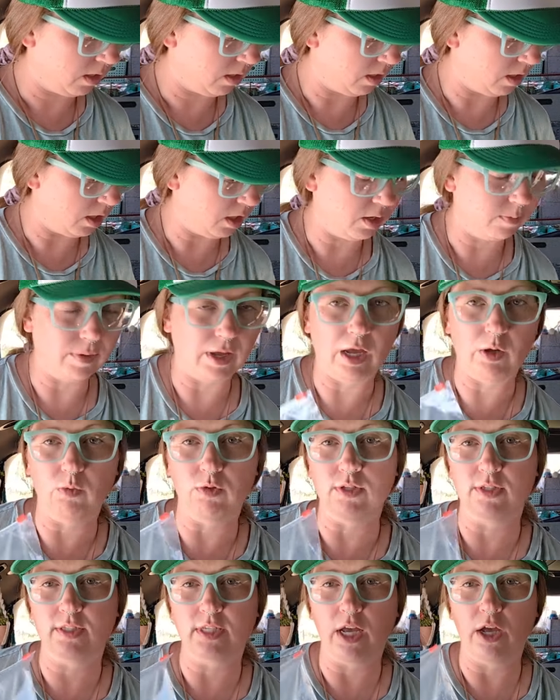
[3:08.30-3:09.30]
um, I
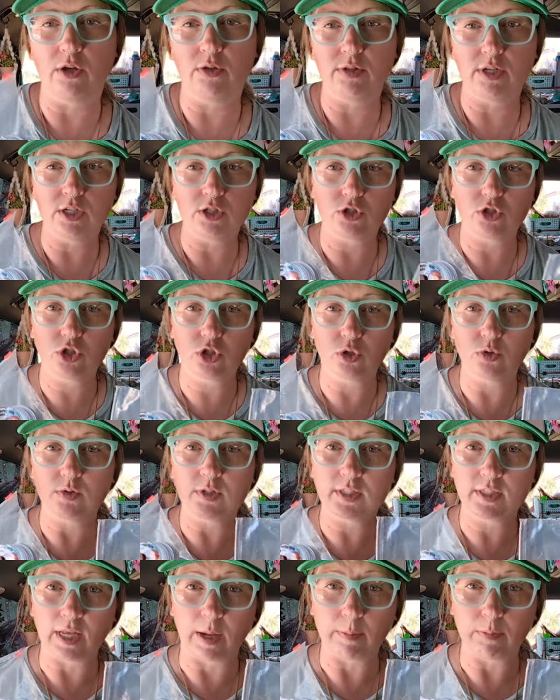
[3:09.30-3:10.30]
will sell these two
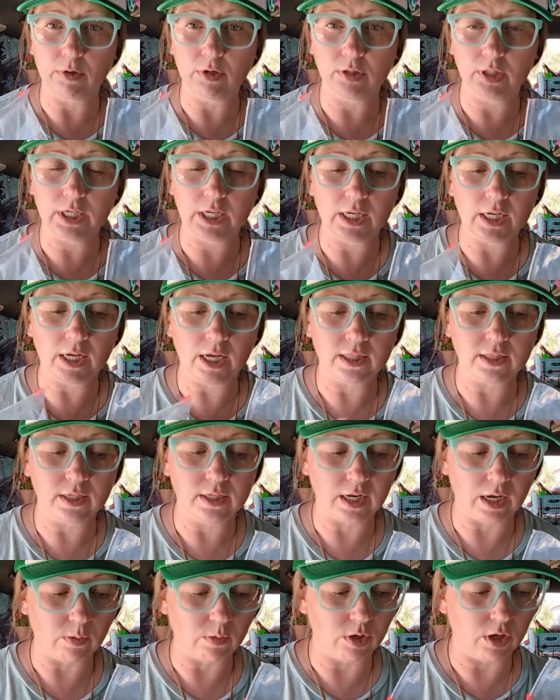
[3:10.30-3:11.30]
separately and
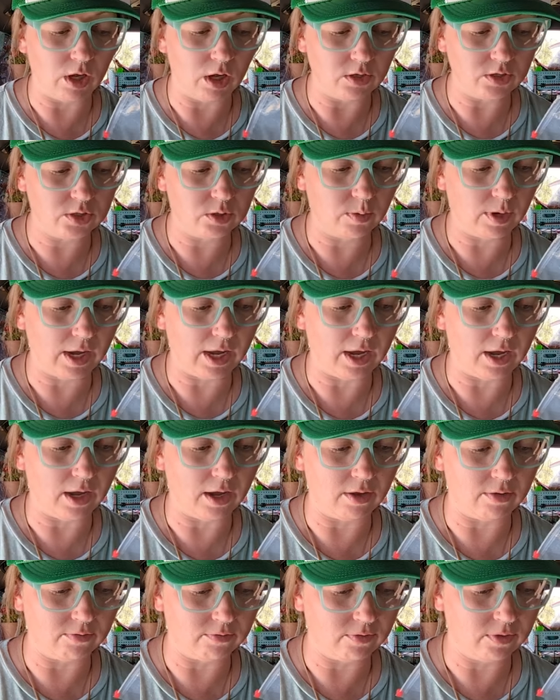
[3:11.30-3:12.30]
then I will also
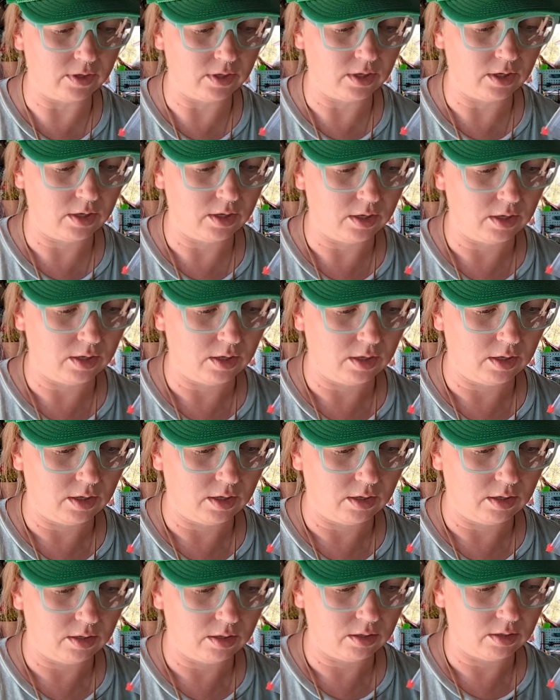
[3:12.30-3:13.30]
have
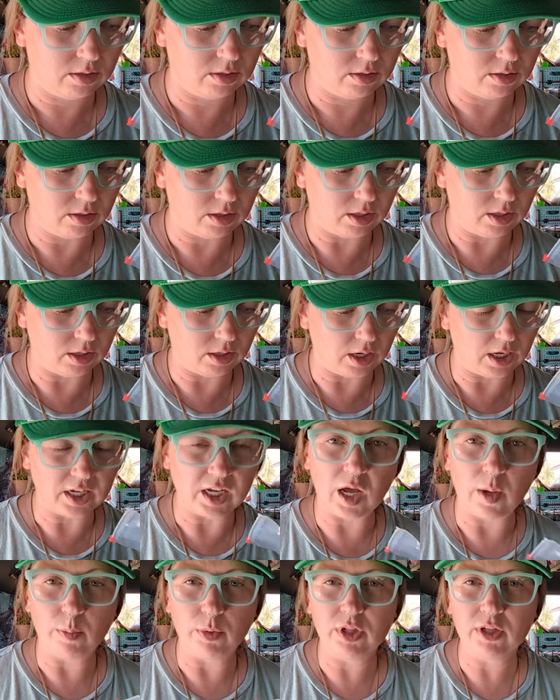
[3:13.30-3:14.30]
uh, a
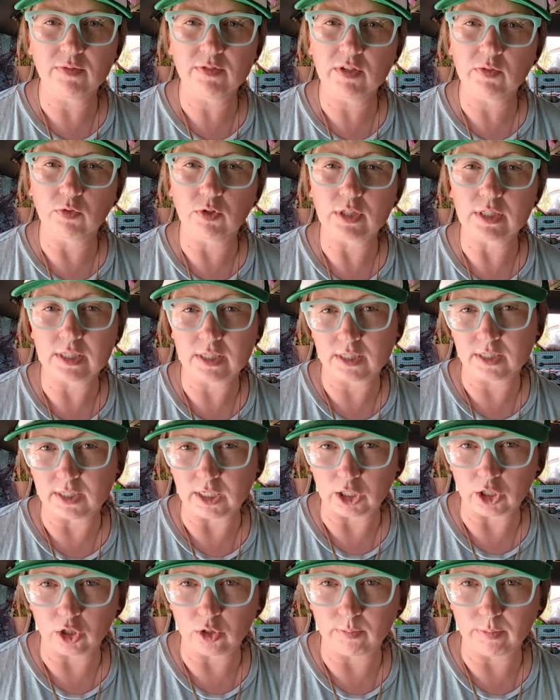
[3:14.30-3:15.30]
couple of different
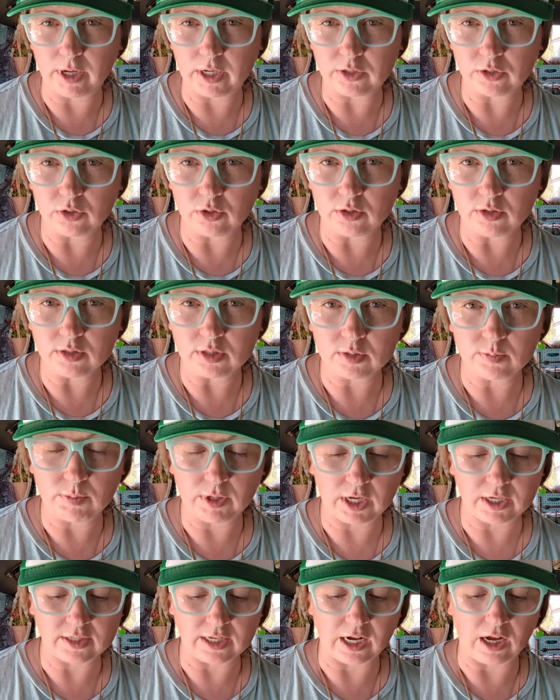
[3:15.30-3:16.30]
sticker bundles
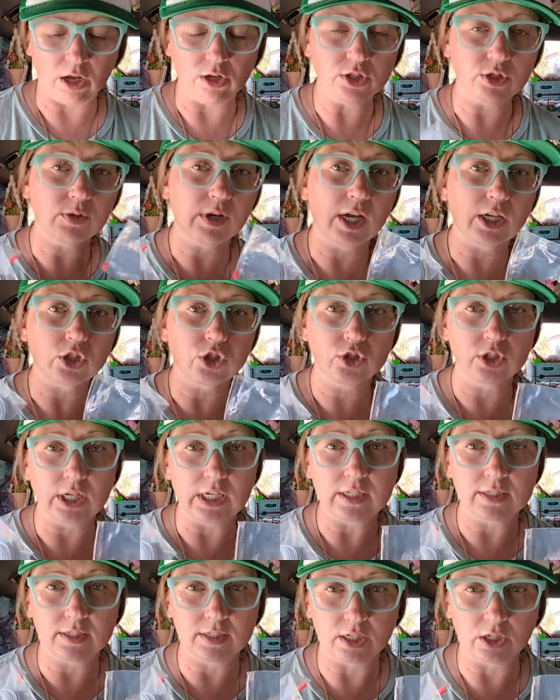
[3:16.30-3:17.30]
because I also mm-hmm. got
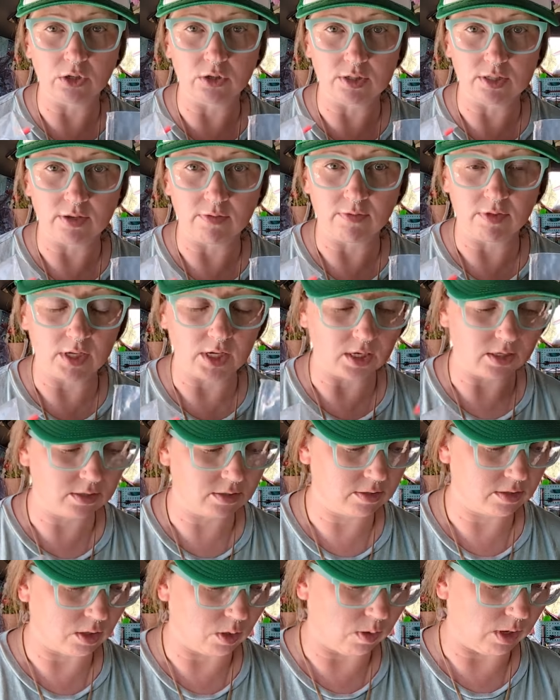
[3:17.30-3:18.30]
sheet stickers of
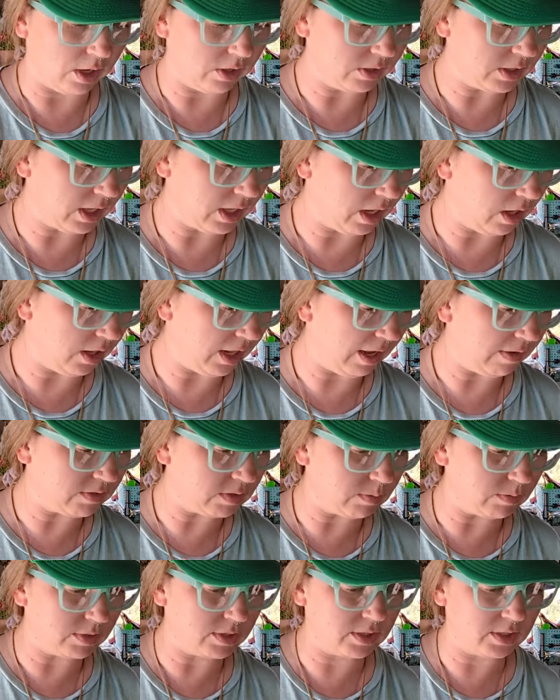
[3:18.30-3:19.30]
this. So I'll, I'll have
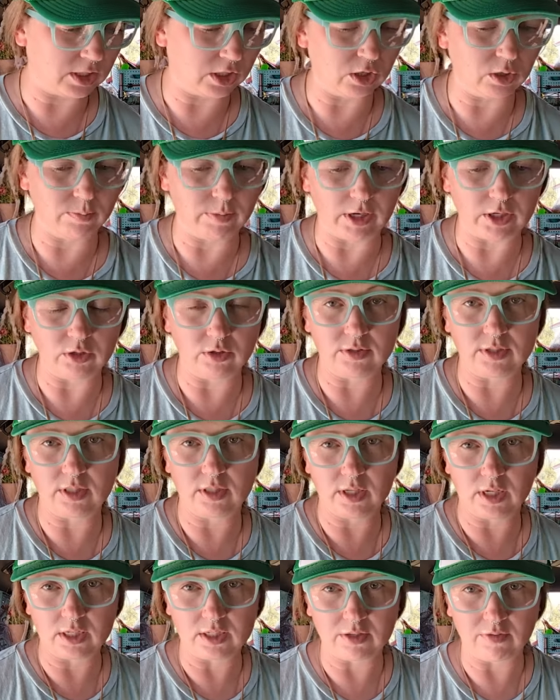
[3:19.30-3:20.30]
some sticker bundles
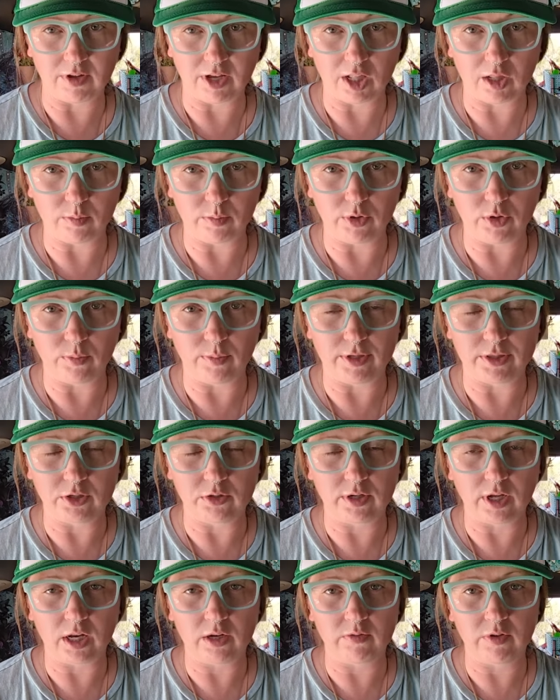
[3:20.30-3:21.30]
and things available, but
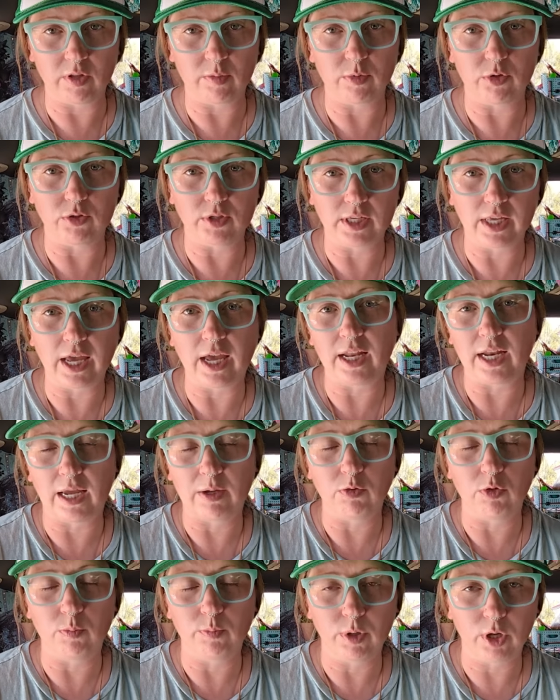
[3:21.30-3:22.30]
they're not available yet.
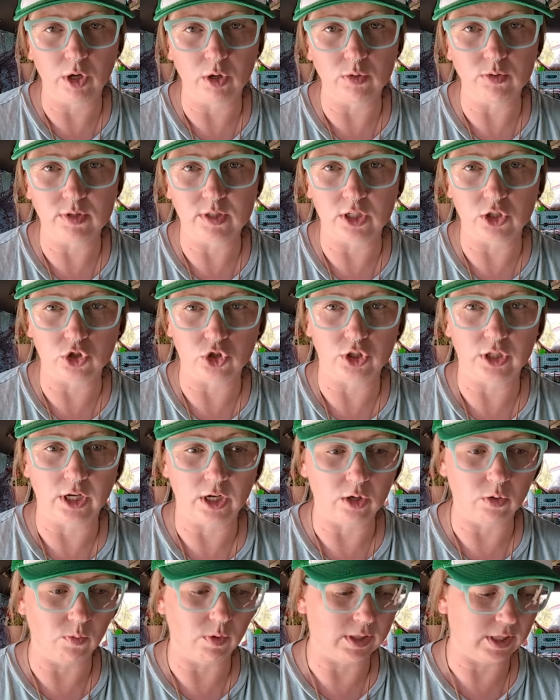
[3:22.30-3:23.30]
I will post and
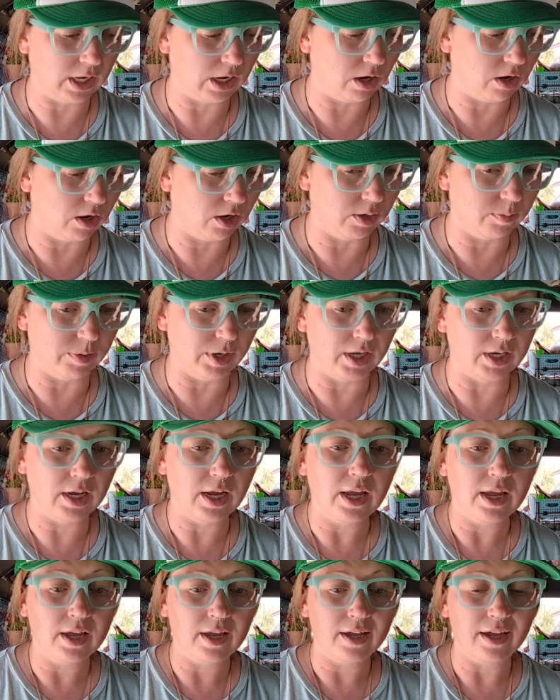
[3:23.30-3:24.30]
share when they are, but
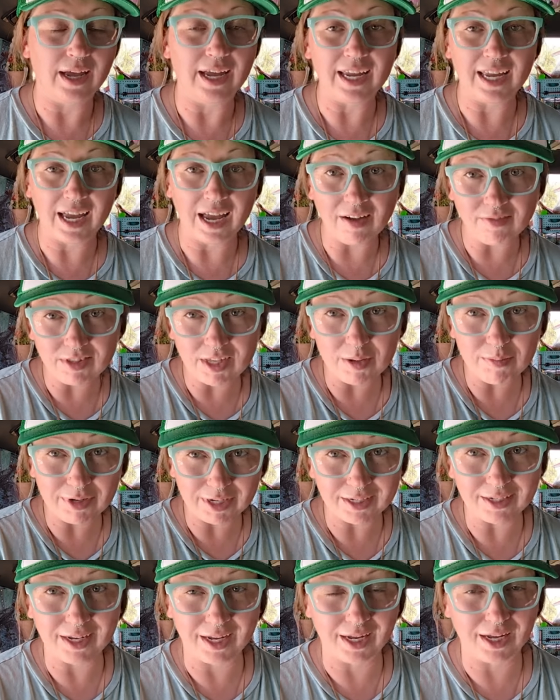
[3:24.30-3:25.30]
I have them
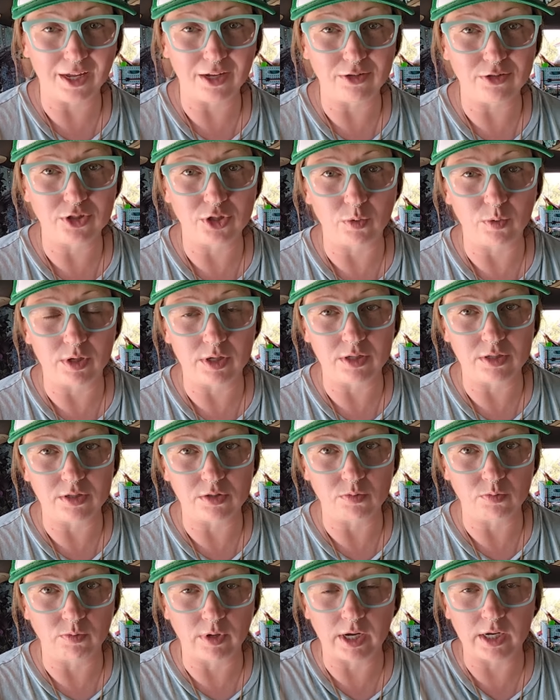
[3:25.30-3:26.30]
in hand, so it
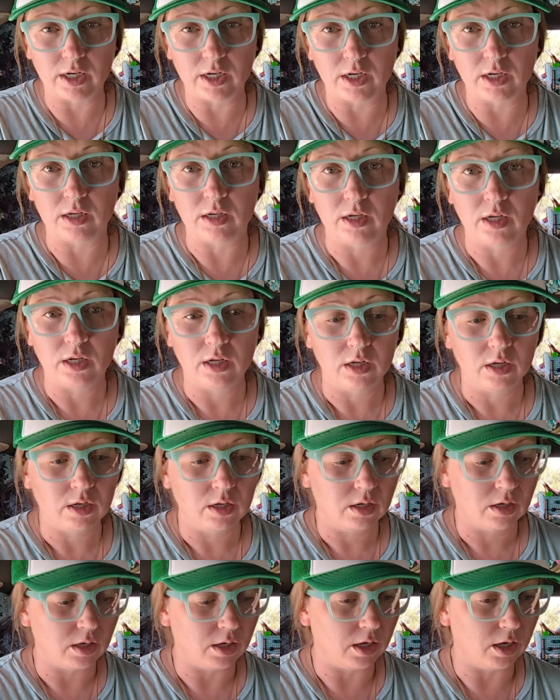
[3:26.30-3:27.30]
is ready
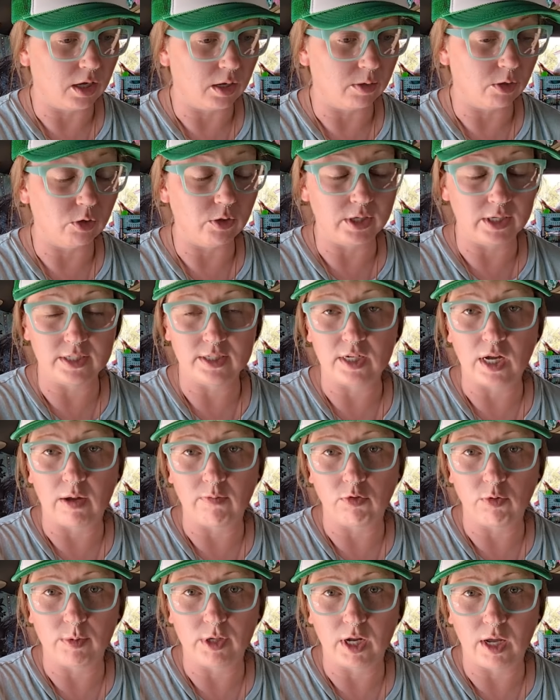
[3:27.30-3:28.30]
uh, or it is
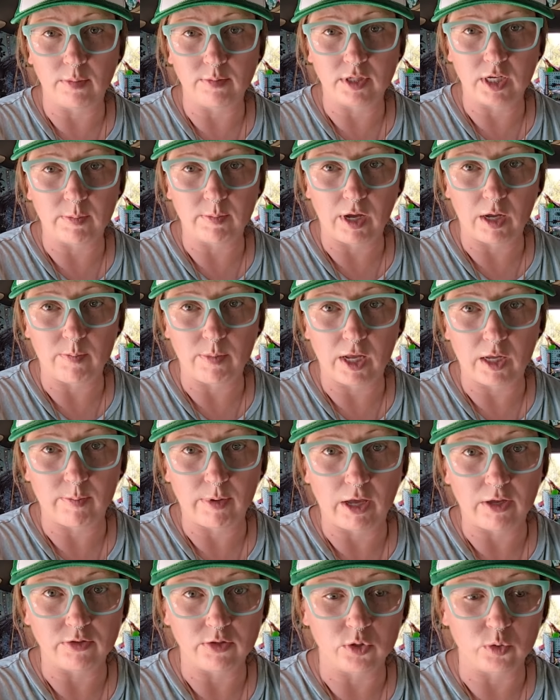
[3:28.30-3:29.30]
time for me to update my
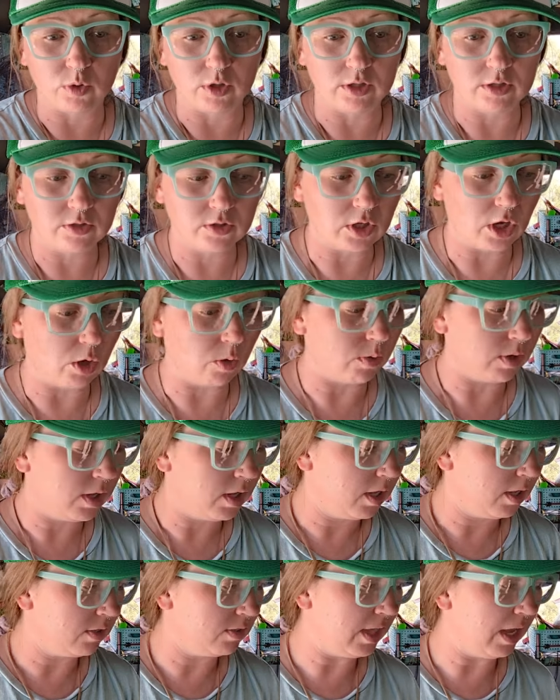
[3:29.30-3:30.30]
PayPal store. So
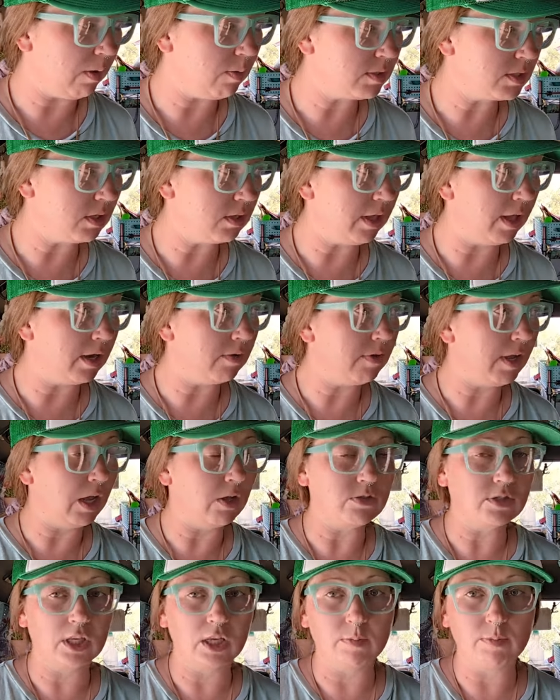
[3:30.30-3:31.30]
that was a lot of
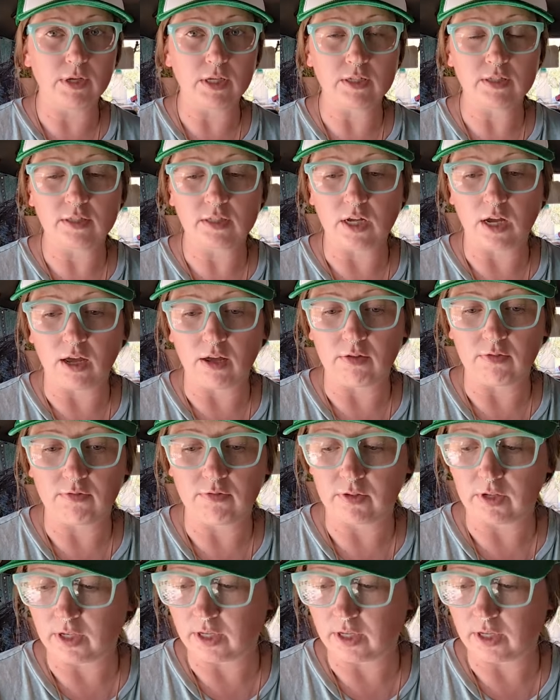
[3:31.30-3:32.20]
housekeeping stuff.